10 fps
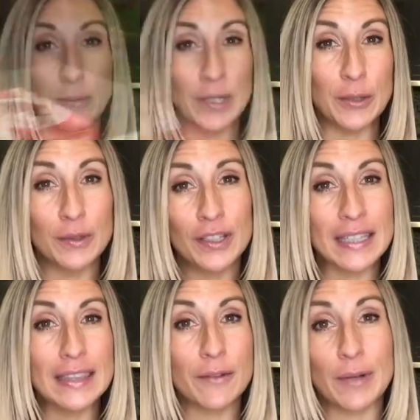when you look
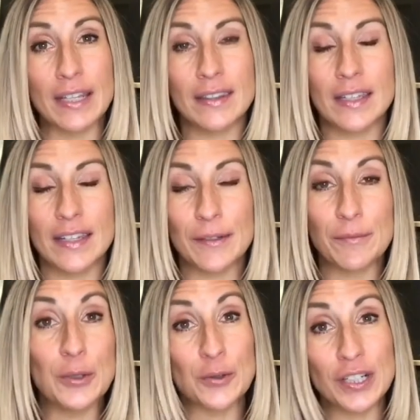at the, the
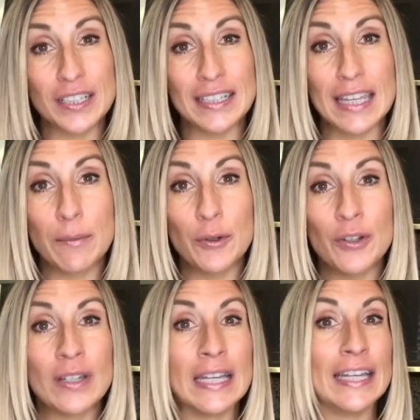nutrition
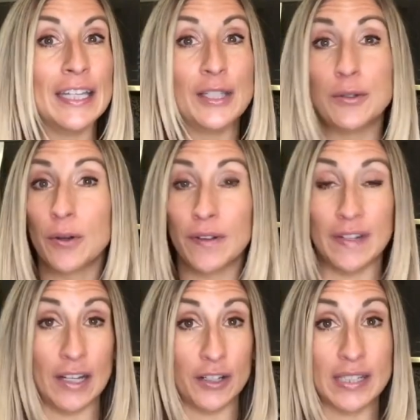label, you don't
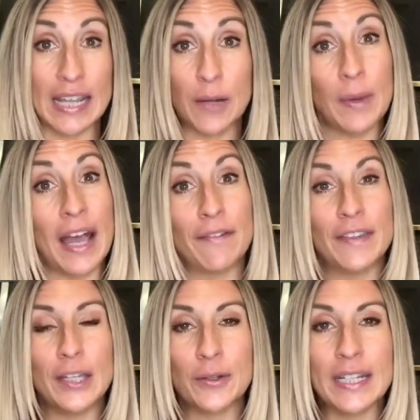even understand what half
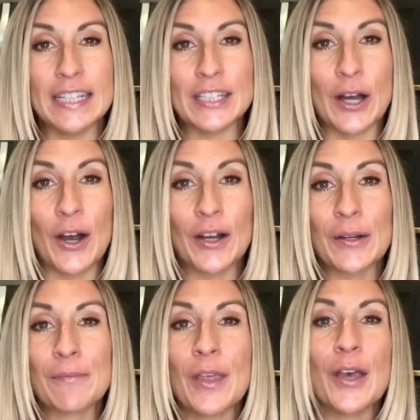the ingredients
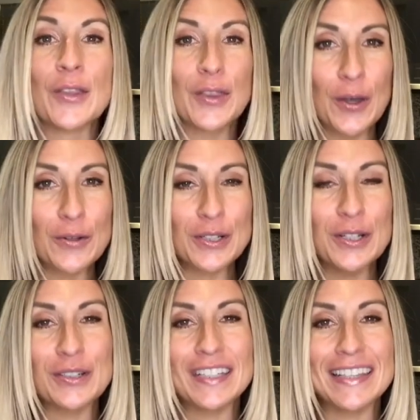are. Those are
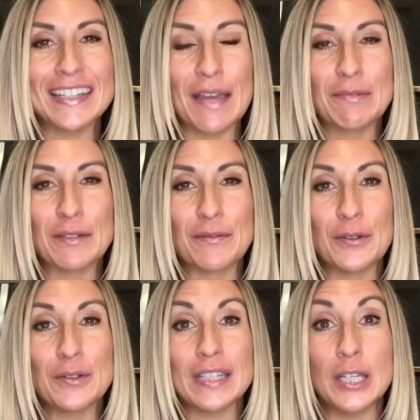usually the types of
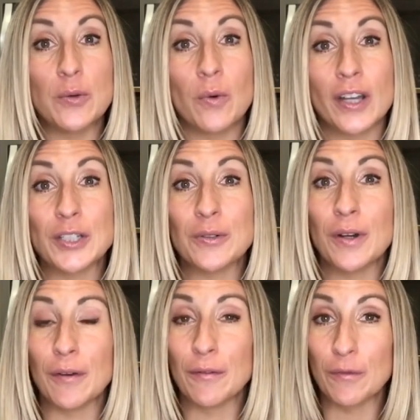foods that you want to
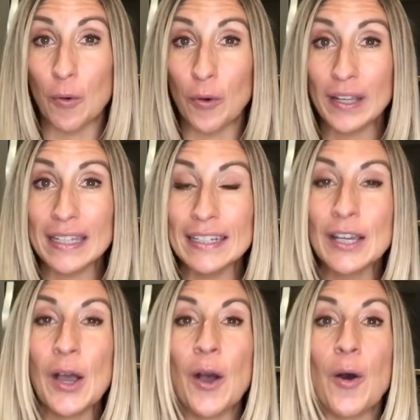avoid
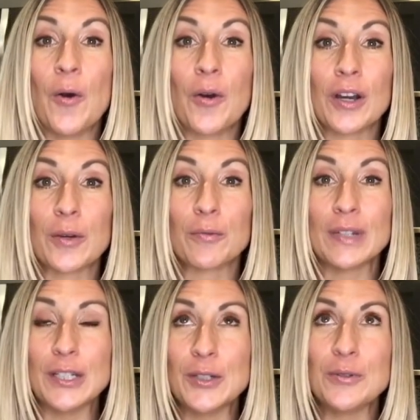or
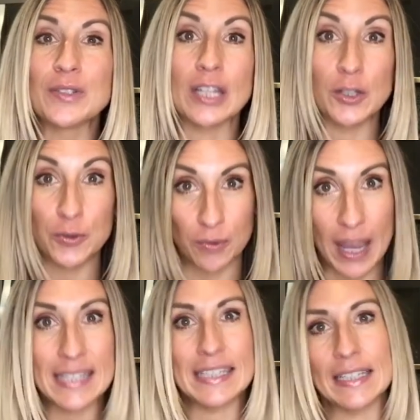reduce
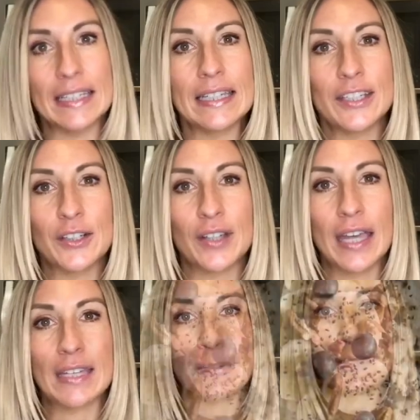drastically in your diet.